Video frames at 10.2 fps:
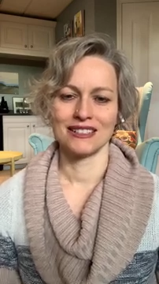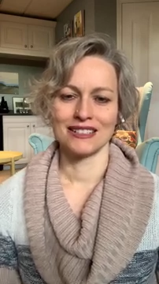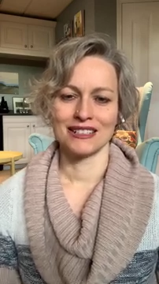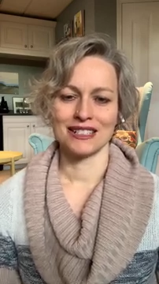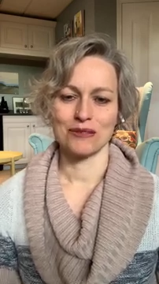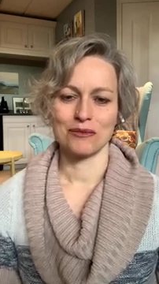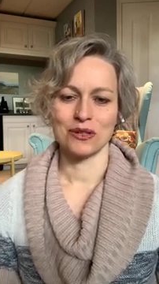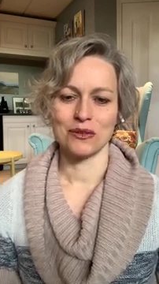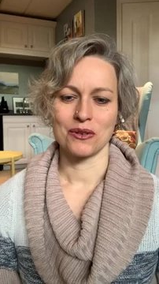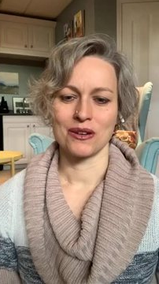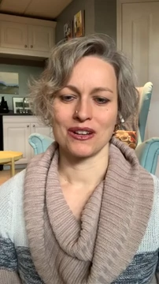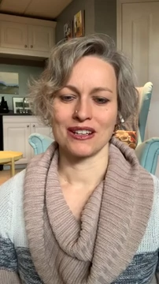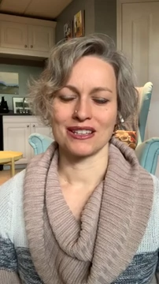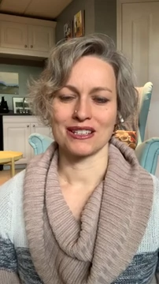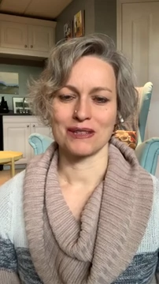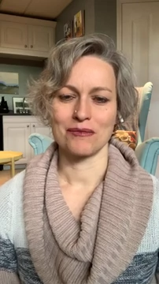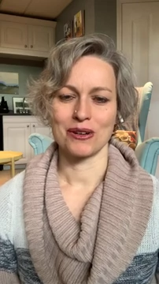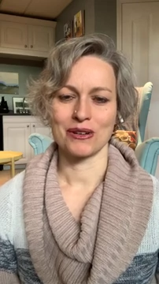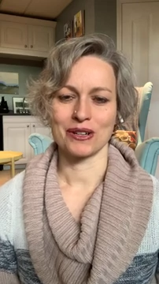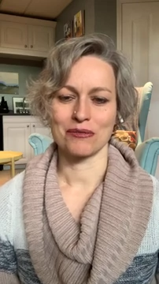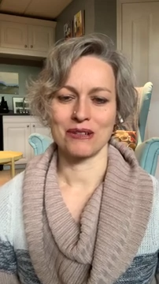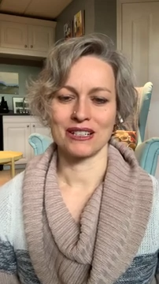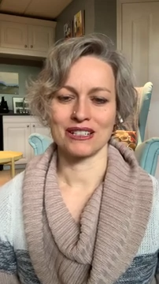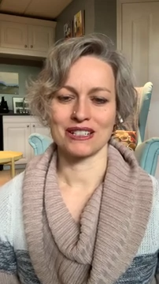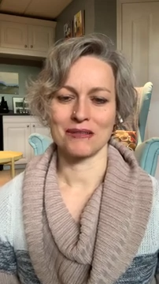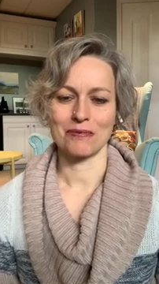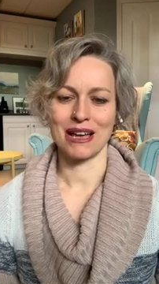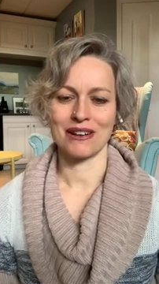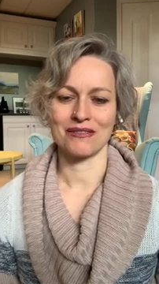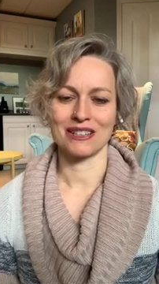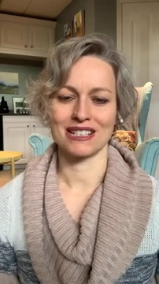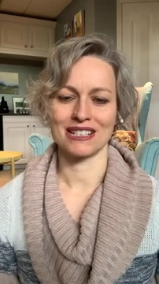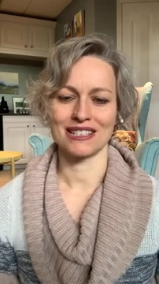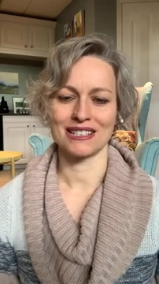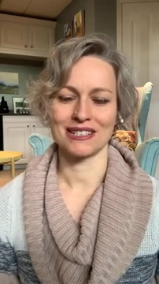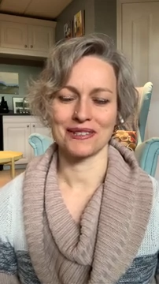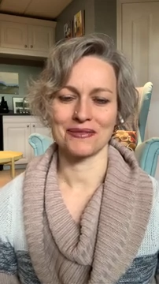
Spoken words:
some joy, some nourishment, some benefits.